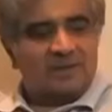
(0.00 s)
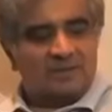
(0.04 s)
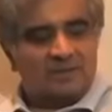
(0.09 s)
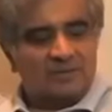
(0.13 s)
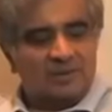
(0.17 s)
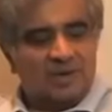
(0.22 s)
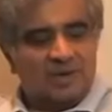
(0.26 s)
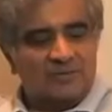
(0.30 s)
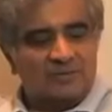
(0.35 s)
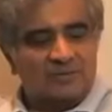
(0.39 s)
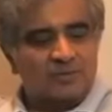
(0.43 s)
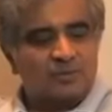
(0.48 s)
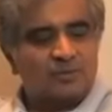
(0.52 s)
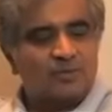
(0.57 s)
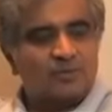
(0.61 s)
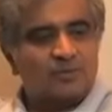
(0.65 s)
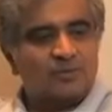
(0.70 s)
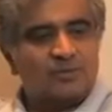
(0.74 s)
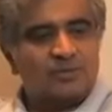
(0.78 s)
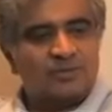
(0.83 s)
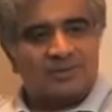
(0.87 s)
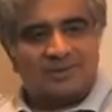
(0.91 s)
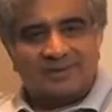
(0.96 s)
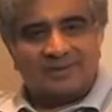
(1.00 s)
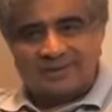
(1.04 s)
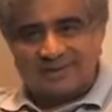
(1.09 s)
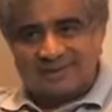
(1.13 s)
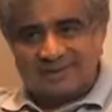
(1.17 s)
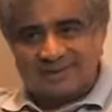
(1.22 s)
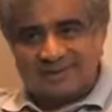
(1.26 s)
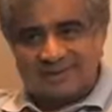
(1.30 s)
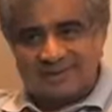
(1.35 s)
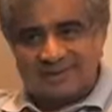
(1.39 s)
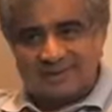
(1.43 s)
You have to
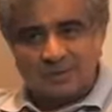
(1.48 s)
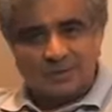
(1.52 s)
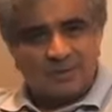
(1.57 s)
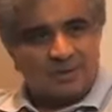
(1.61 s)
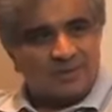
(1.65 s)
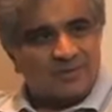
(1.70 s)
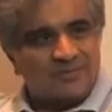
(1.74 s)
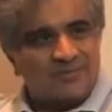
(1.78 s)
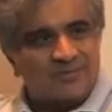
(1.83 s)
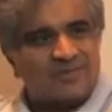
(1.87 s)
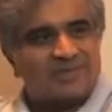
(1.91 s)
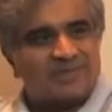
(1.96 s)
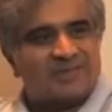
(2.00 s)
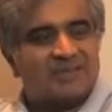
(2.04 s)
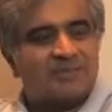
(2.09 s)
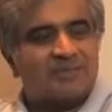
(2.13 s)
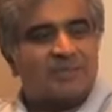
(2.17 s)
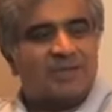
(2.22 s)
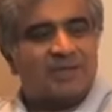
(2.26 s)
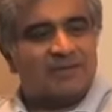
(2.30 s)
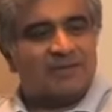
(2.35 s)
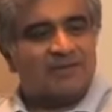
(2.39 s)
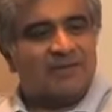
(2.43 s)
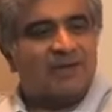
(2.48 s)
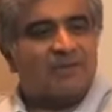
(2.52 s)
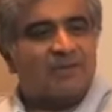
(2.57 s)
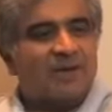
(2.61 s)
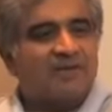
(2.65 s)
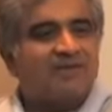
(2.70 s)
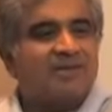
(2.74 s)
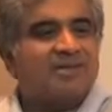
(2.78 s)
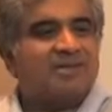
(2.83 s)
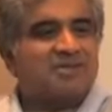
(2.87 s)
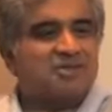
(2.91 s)
to convince somebody. If I'm
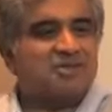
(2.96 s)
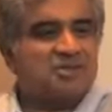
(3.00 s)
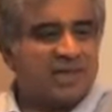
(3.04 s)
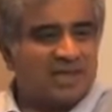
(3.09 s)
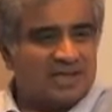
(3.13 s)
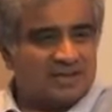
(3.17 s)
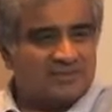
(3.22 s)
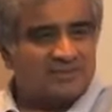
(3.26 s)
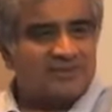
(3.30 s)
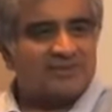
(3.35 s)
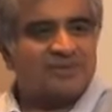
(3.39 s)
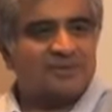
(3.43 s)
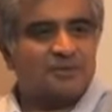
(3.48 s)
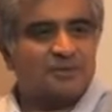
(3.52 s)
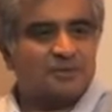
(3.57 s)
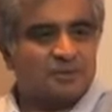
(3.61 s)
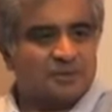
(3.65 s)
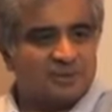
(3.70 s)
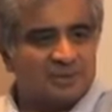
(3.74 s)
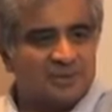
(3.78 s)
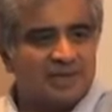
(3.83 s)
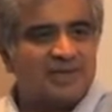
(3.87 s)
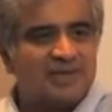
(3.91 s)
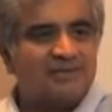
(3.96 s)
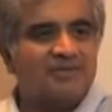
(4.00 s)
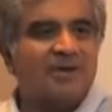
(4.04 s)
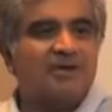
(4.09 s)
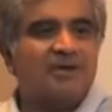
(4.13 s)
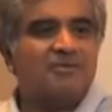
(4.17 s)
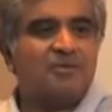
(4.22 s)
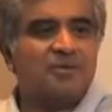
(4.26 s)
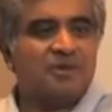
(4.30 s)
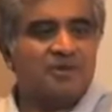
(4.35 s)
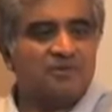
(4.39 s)
having a chat with you, and if
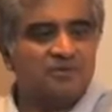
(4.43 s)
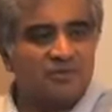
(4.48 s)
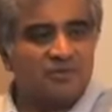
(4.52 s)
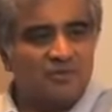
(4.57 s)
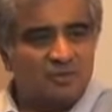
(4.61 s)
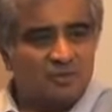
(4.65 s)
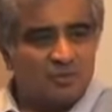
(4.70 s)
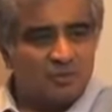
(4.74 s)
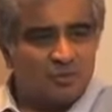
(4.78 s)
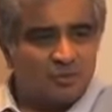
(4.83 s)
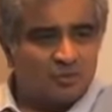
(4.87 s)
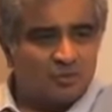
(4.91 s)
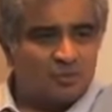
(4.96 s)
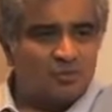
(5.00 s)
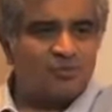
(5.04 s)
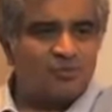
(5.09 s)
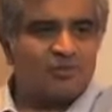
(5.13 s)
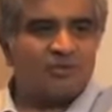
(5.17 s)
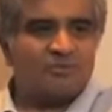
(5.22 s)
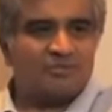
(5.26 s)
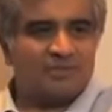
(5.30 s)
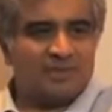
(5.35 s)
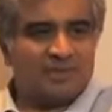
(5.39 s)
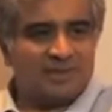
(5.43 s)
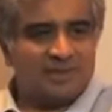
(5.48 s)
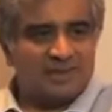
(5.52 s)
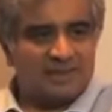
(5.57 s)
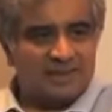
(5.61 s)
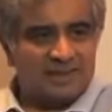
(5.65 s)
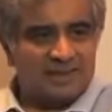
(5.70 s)
I have to convince you to do something,